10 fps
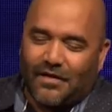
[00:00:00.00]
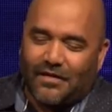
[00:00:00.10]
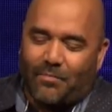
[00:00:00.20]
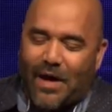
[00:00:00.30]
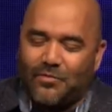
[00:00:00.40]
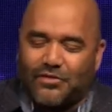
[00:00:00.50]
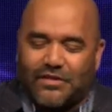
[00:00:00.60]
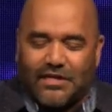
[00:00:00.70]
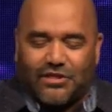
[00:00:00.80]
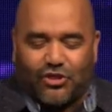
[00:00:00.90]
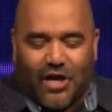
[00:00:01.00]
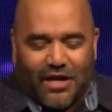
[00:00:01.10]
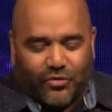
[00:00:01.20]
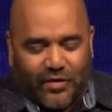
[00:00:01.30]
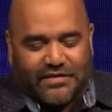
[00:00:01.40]
The Bible says in John
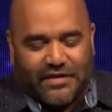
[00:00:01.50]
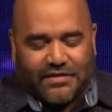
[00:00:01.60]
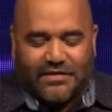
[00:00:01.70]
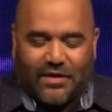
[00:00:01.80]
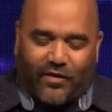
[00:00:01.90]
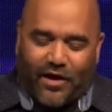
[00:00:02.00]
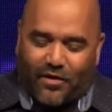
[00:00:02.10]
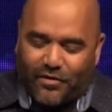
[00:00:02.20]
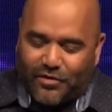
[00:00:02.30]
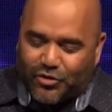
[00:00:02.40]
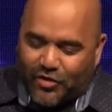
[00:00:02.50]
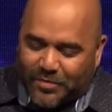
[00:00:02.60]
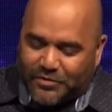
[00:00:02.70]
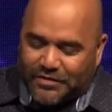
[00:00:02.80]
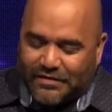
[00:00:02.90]
3:16, we all know the
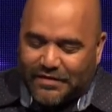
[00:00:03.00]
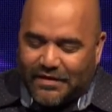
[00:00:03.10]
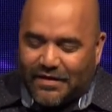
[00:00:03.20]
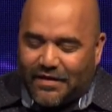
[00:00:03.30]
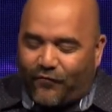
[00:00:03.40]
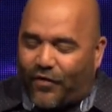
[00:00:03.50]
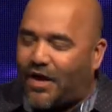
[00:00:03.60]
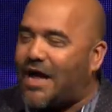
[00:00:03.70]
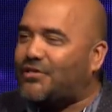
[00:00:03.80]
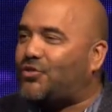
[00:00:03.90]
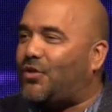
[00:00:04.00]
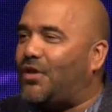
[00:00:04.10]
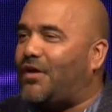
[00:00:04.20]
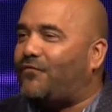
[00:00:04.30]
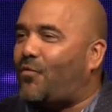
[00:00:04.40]
scripture. For God so
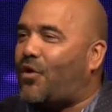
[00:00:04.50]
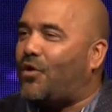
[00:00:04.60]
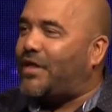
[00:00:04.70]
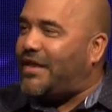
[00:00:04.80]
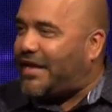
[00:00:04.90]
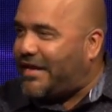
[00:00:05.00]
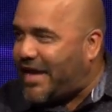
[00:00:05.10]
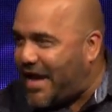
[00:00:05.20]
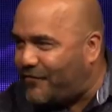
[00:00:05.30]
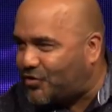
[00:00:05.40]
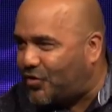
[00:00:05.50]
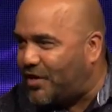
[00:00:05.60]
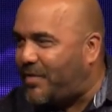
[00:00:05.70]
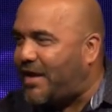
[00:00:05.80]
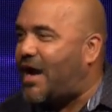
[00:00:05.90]
loved the world that he gave his only
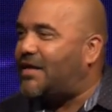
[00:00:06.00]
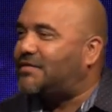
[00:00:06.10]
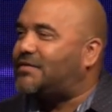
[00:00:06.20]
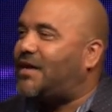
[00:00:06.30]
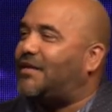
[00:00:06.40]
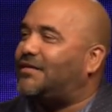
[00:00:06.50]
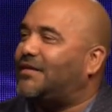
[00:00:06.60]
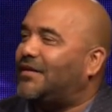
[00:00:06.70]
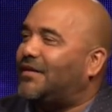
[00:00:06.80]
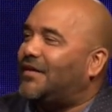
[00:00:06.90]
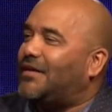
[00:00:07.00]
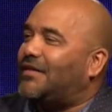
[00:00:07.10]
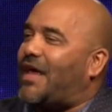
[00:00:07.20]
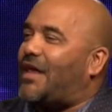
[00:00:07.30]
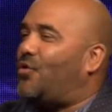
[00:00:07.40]
begotten son,
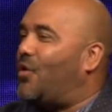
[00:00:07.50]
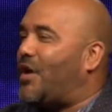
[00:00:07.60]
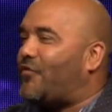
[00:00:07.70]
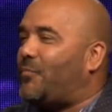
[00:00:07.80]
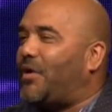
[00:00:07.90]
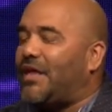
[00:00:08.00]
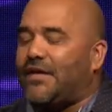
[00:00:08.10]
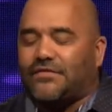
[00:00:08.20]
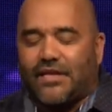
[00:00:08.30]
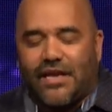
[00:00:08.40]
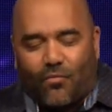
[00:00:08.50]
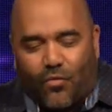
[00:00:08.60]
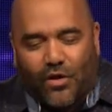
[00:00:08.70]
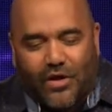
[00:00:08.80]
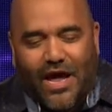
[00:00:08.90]
that whoever believes in him
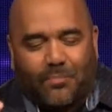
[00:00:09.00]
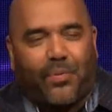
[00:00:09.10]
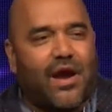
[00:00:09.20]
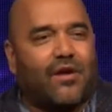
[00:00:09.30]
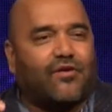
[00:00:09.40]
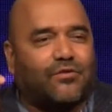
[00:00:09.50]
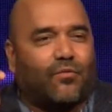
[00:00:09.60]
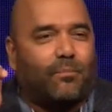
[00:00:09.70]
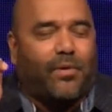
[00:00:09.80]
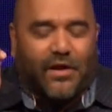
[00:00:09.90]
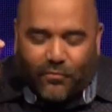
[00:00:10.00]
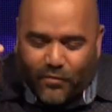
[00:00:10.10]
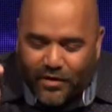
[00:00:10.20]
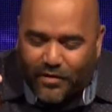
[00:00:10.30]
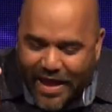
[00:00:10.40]
will not perish, but
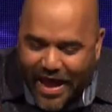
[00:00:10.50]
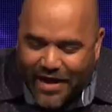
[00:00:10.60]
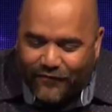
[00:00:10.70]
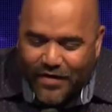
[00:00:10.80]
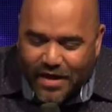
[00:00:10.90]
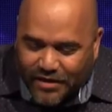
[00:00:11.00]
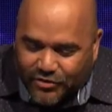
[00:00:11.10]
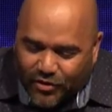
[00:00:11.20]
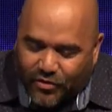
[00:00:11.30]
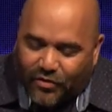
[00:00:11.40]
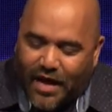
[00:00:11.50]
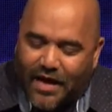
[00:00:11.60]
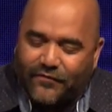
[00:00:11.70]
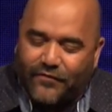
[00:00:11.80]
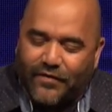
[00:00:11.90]
will have eternal
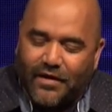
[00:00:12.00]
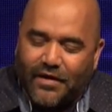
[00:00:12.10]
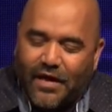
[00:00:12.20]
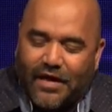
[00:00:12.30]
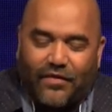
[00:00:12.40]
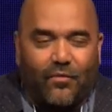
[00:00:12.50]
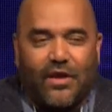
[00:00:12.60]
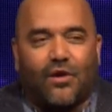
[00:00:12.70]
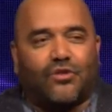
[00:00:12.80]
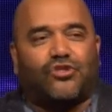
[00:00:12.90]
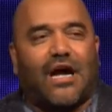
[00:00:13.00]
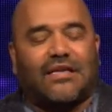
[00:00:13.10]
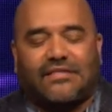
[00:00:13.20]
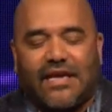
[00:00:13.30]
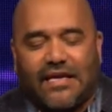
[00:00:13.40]
life. And then we know John
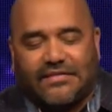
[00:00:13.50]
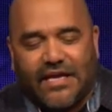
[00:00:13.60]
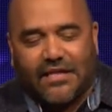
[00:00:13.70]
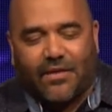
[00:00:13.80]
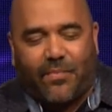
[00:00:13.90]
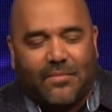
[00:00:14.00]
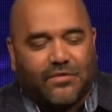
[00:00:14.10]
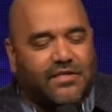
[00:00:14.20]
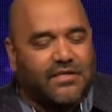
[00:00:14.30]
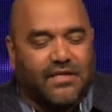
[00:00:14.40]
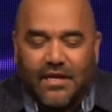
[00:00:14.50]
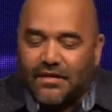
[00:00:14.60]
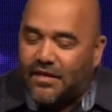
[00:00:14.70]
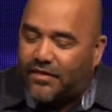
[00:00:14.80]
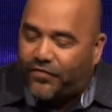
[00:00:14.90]
10:10, 10, 10, the Bible says,
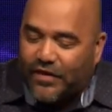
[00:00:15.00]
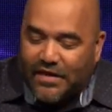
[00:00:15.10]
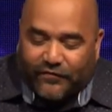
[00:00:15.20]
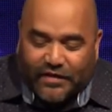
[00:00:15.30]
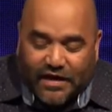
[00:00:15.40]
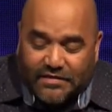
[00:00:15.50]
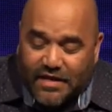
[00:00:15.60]
the thief does